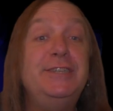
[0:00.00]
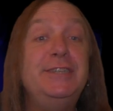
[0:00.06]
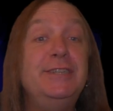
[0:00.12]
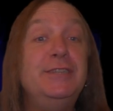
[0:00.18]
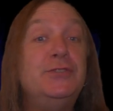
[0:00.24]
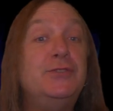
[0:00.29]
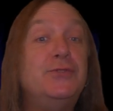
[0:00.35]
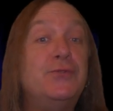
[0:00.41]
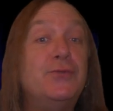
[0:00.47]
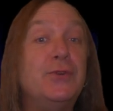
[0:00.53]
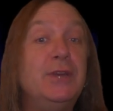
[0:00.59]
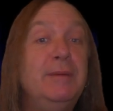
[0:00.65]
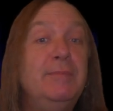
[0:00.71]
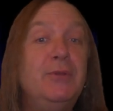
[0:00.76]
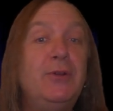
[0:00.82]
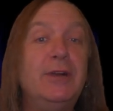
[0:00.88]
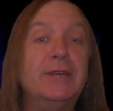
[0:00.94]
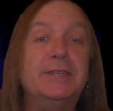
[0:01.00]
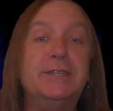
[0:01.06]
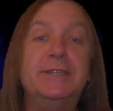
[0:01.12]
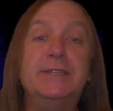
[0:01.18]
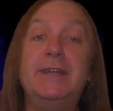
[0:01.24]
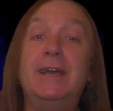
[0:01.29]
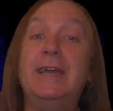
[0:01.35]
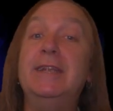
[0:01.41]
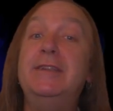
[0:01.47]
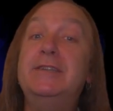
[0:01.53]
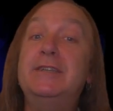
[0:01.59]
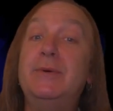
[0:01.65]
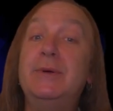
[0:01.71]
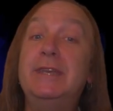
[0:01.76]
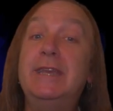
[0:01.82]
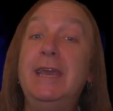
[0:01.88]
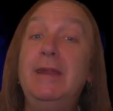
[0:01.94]
in this dreamlike state.
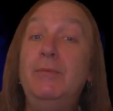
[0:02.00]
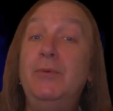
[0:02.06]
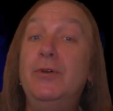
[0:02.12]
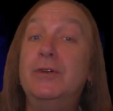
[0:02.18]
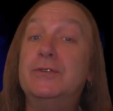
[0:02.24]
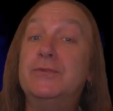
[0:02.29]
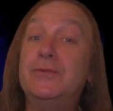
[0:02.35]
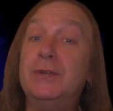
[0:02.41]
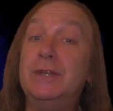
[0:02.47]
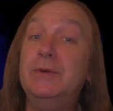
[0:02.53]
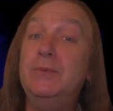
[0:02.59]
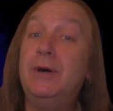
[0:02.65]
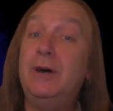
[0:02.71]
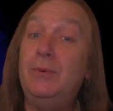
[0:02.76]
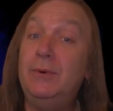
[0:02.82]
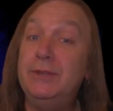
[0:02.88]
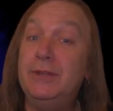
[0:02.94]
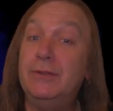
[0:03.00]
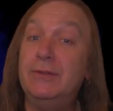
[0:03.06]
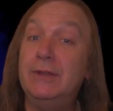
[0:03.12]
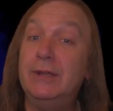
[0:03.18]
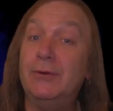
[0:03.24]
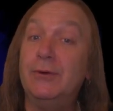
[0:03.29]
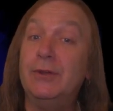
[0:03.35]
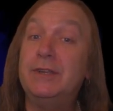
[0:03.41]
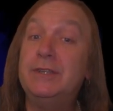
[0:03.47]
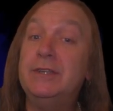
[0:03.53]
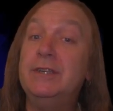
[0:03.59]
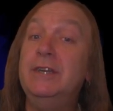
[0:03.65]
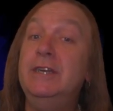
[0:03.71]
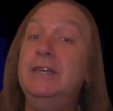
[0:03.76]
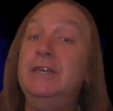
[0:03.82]
So again, works really well with the lyrics,